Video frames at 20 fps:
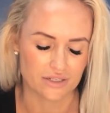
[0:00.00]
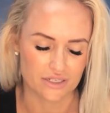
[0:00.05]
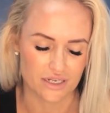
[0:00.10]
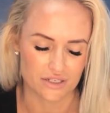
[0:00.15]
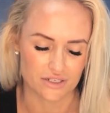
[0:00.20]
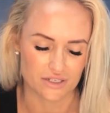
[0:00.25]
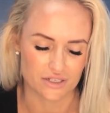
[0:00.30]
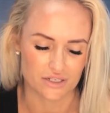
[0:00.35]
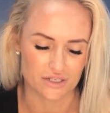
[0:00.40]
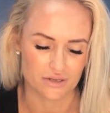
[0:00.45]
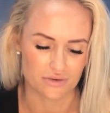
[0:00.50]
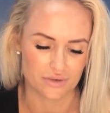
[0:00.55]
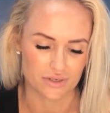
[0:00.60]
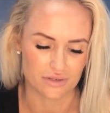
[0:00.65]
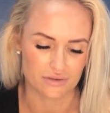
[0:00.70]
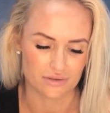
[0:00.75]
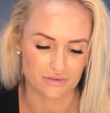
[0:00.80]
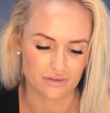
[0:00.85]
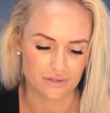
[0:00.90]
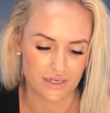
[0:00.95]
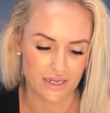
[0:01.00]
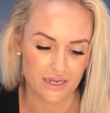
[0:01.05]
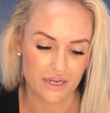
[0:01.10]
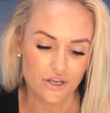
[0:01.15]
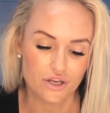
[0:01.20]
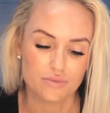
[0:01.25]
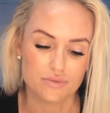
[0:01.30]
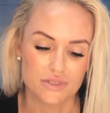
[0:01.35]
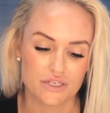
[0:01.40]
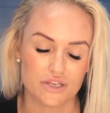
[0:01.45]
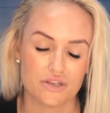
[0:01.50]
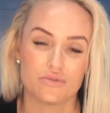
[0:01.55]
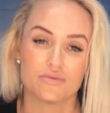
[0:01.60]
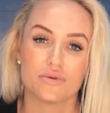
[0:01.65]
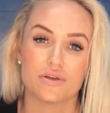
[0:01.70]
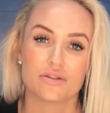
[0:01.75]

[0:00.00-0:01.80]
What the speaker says: touches you and helps you